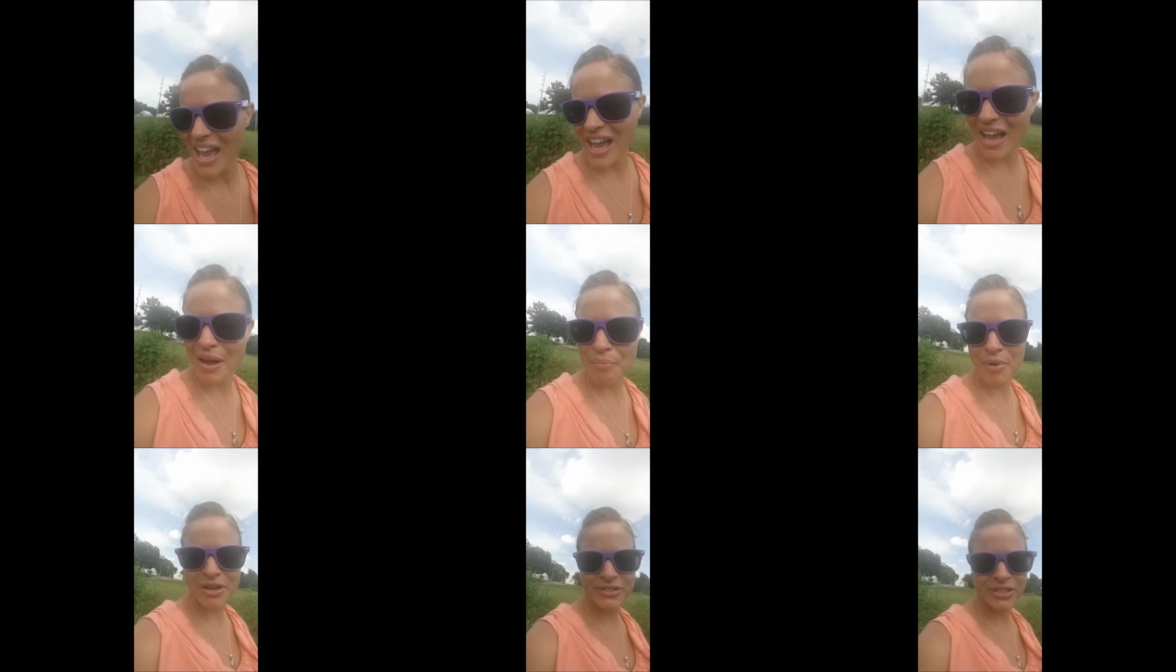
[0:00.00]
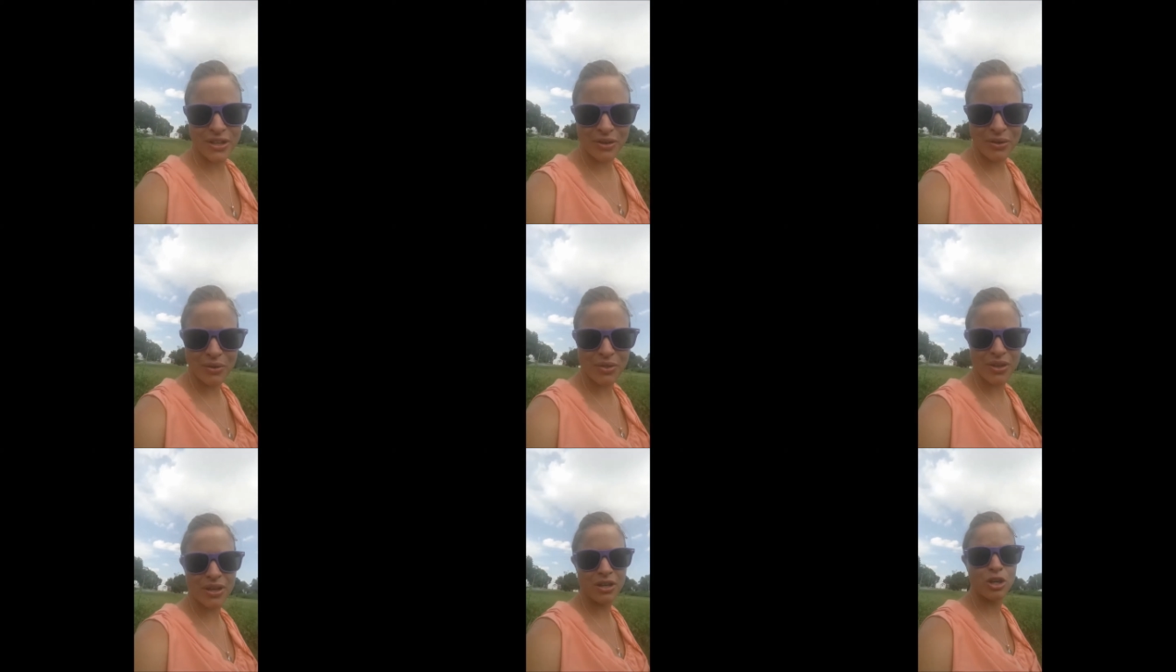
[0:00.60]
Um,
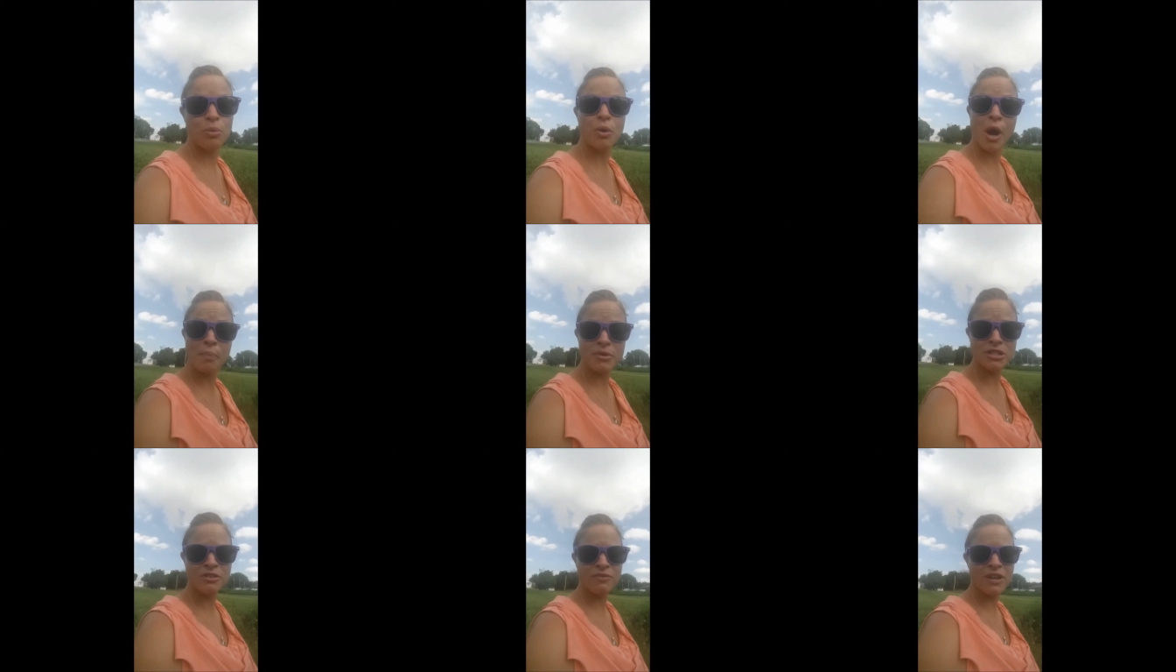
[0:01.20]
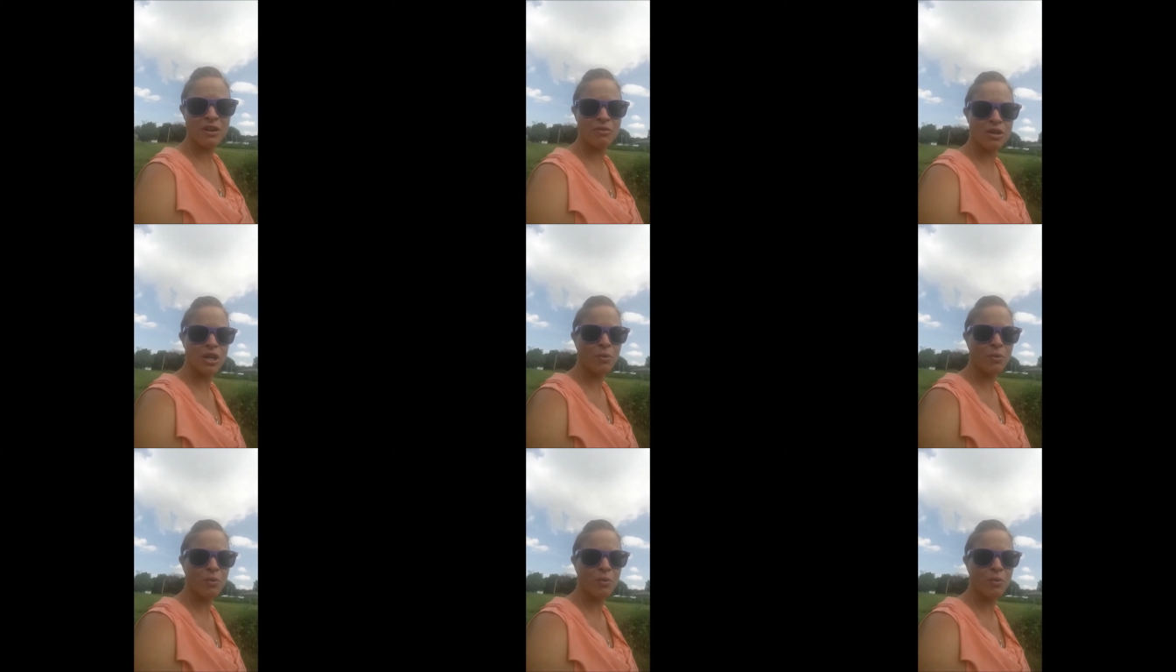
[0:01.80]
also, the cucumbers have done